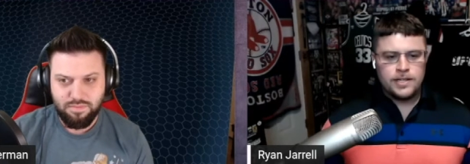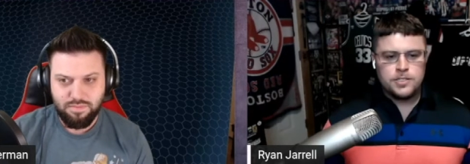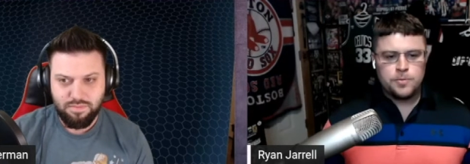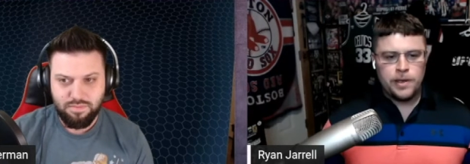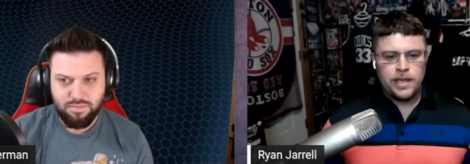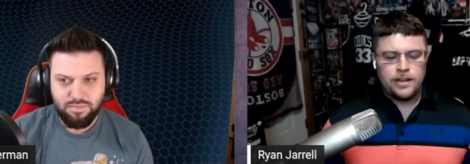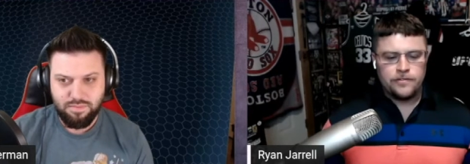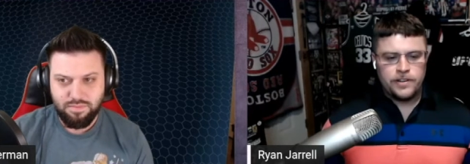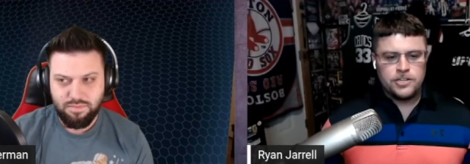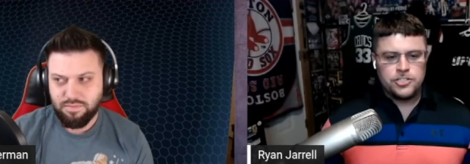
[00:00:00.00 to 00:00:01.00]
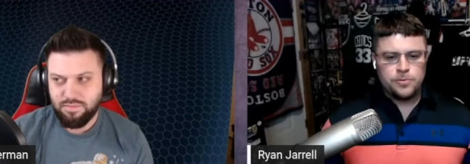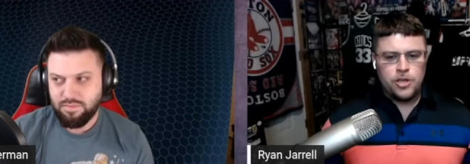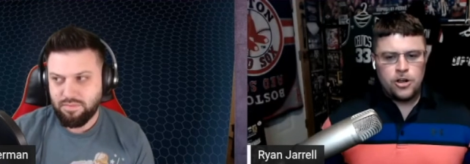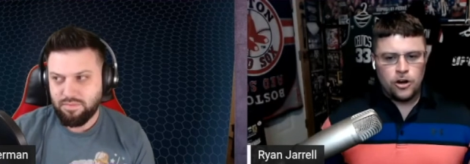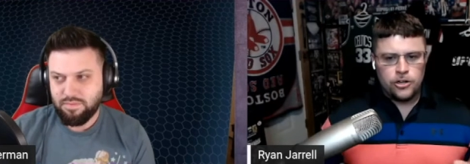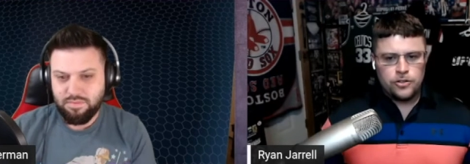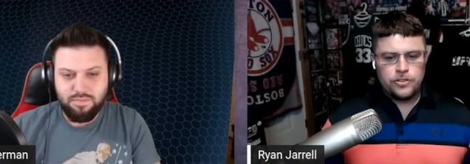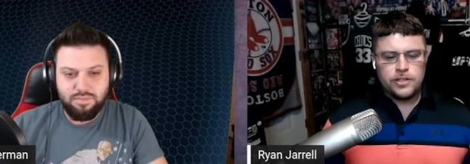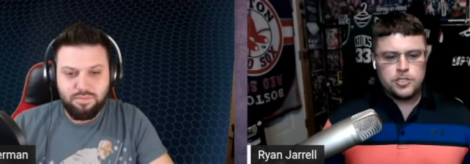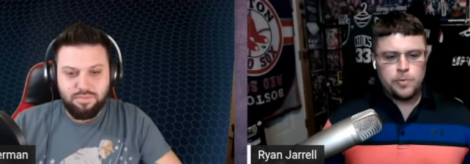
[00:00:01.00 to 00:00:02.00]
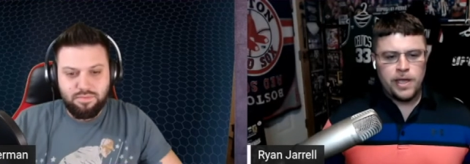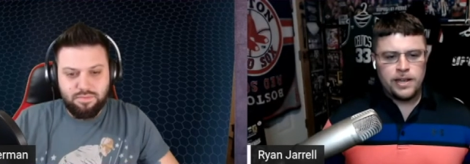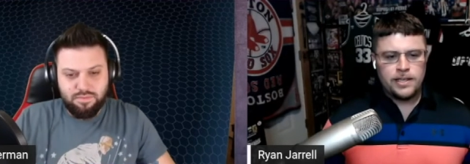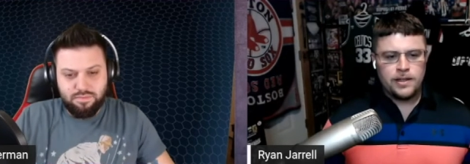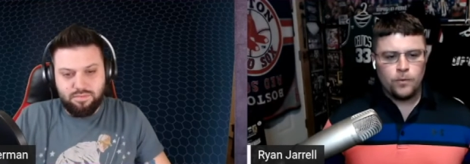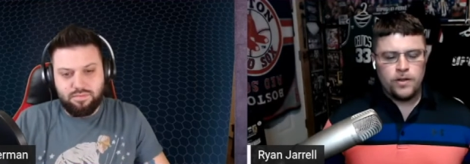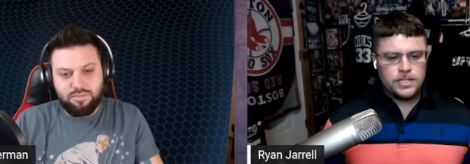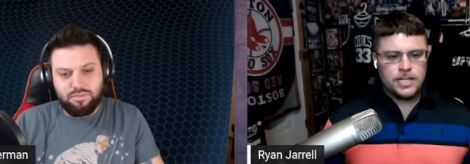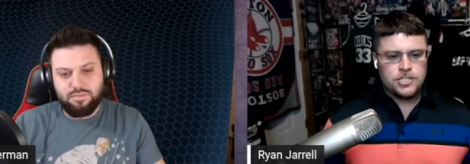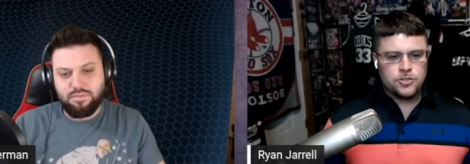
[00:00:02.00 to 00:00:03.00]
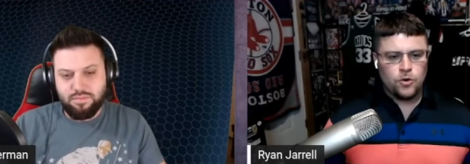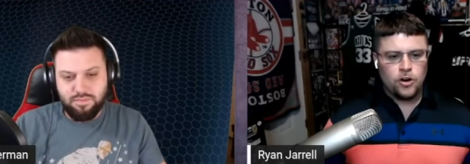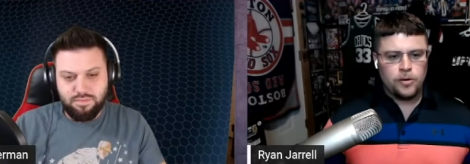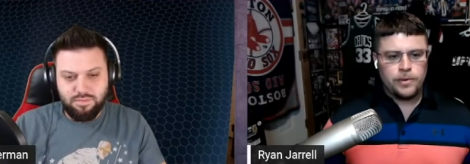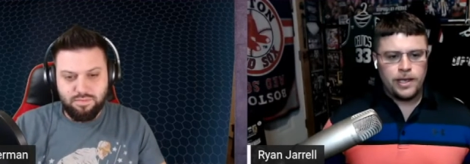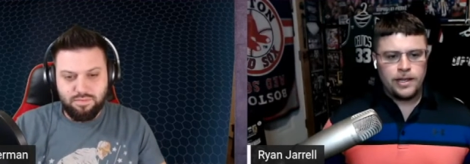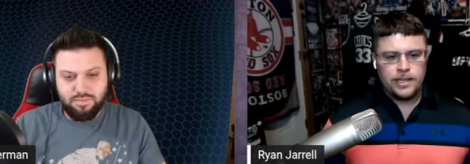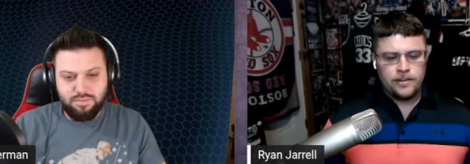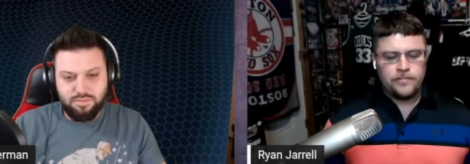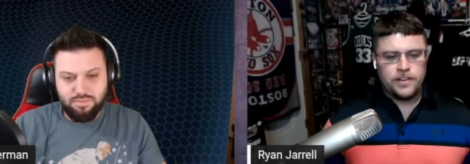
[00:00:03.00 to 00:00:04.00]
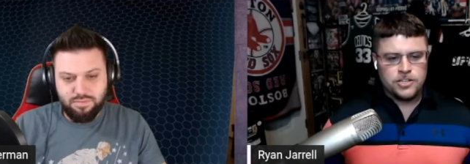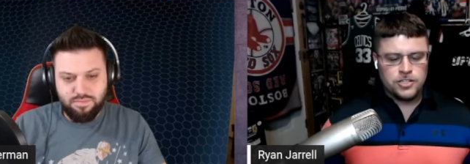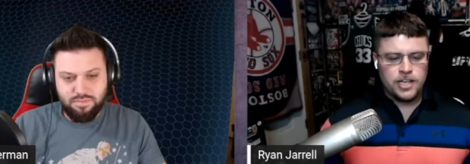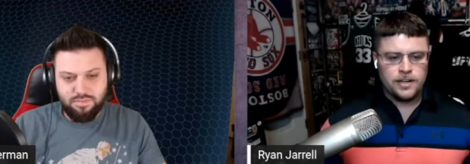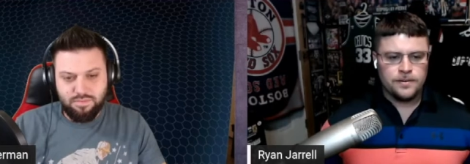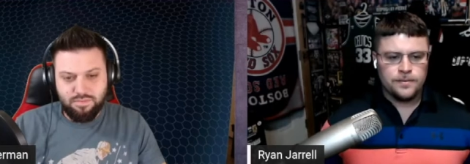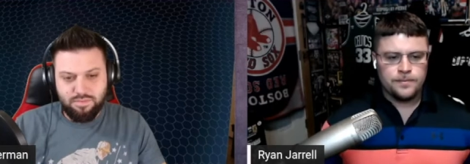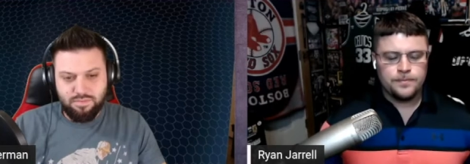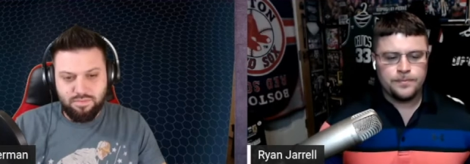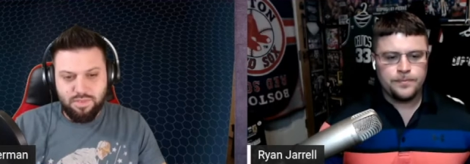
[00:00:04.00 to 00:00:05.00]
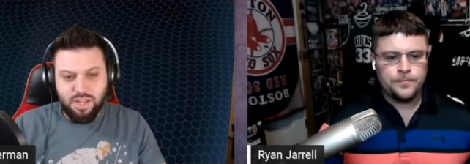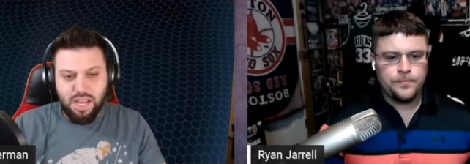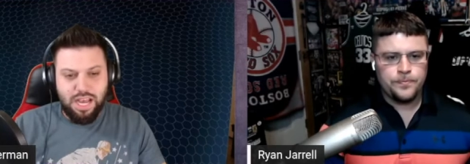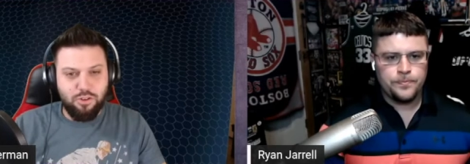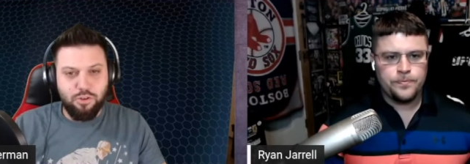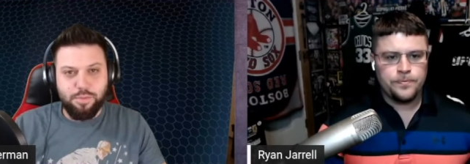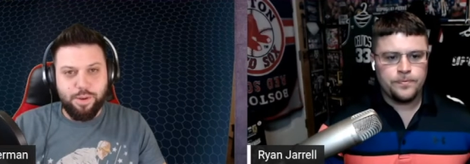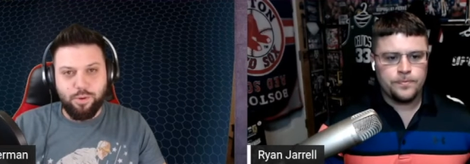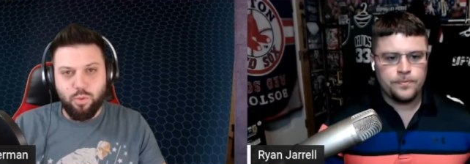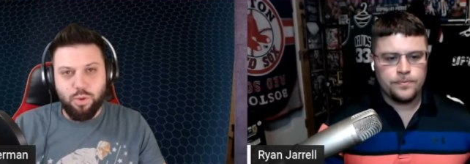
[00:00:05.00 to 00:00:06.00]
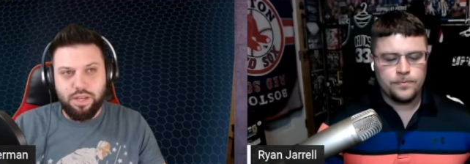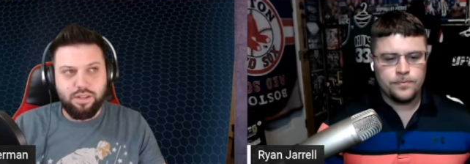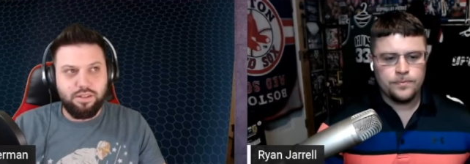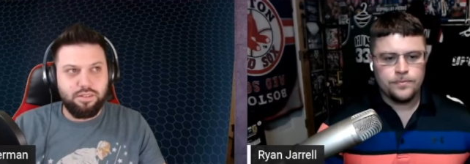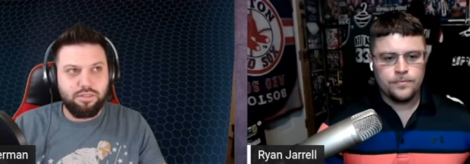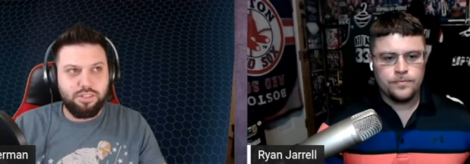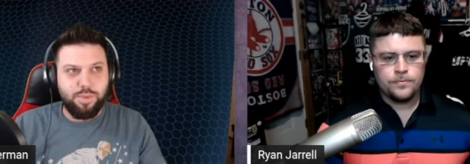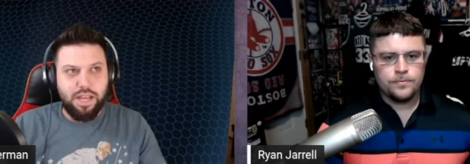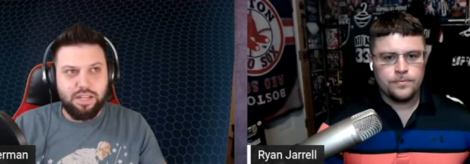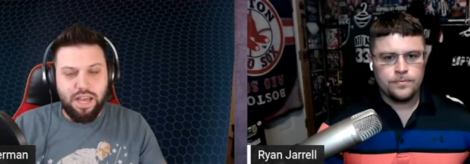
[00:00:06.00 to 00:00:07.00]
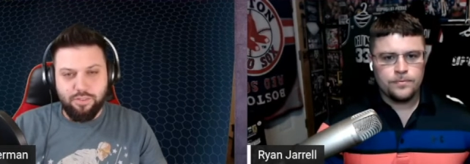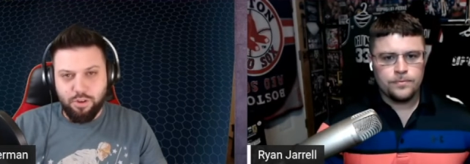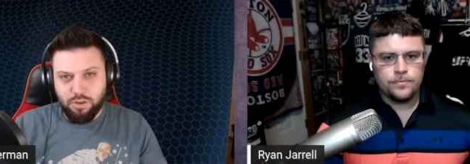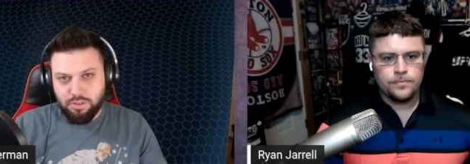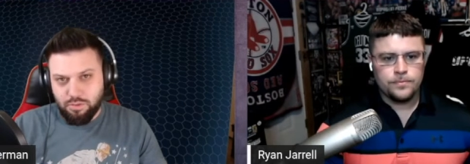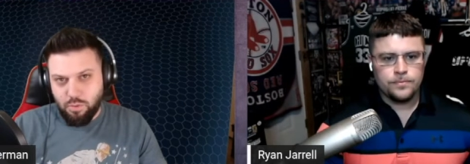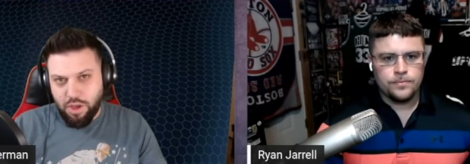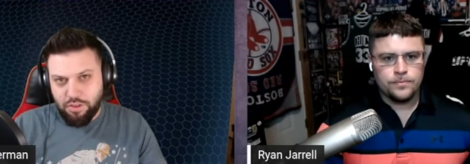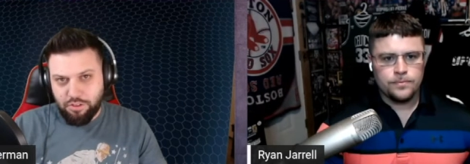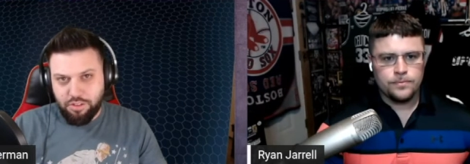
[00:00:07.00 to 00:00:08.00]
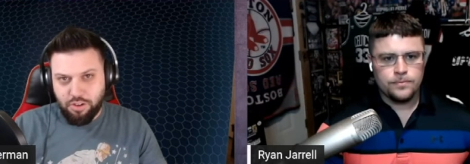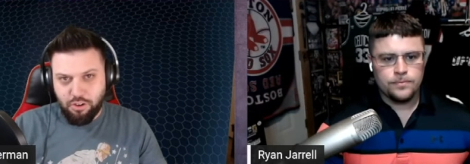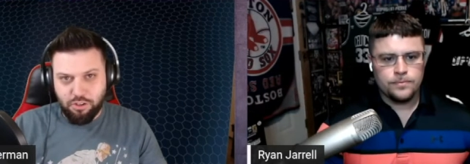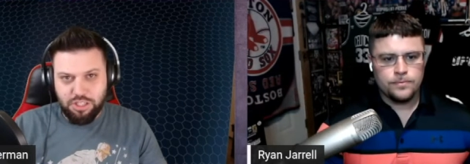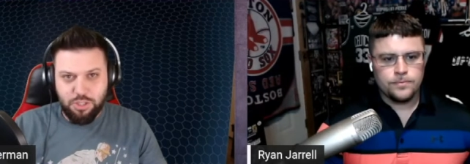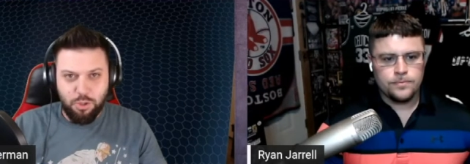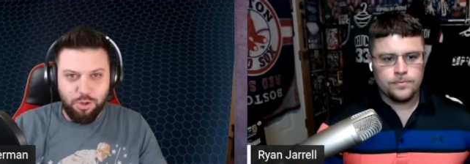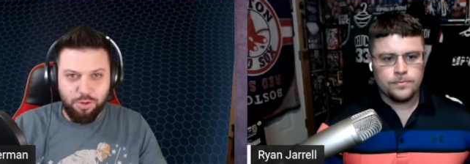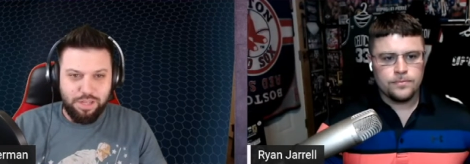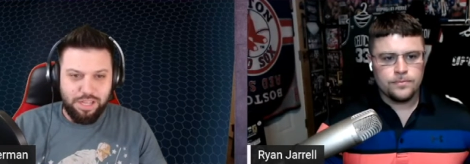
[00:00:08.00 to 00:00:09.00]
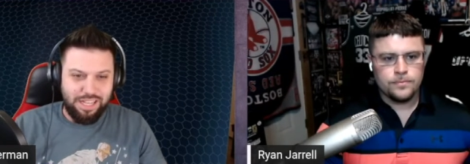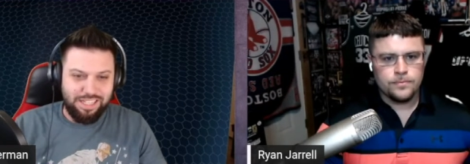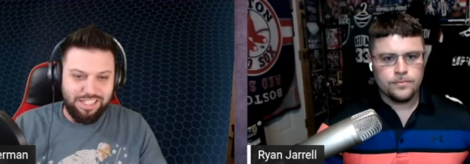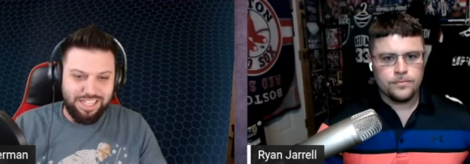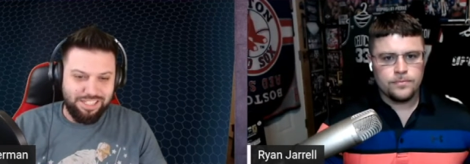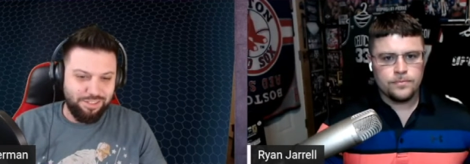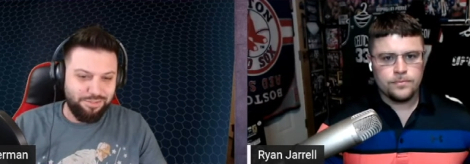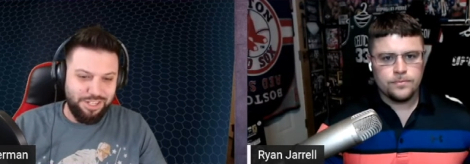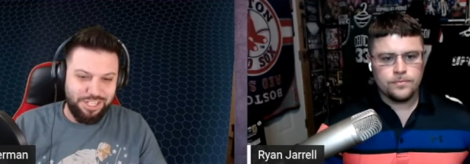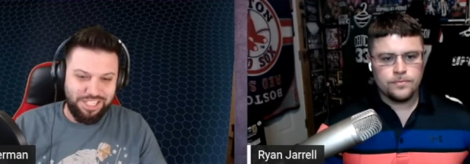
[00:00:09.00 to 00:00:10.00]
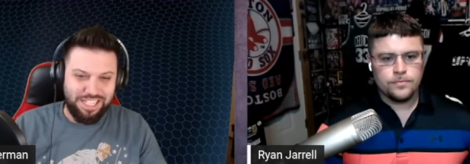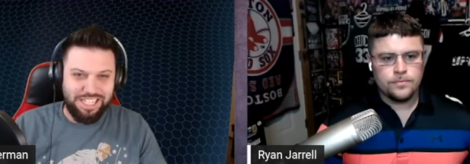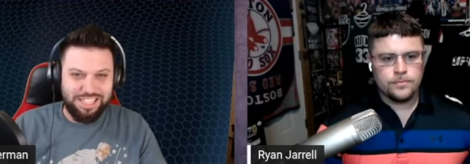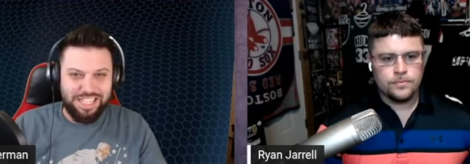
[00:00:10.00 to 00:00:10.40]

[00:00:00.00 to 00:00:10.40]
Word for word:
Speaker 1: Ryan Spann and finish him, or do you think Spann can weather that storm and get a finish late?
Speaker 2: I don't remember when Spann ever weathered the early storm and gets a finish late.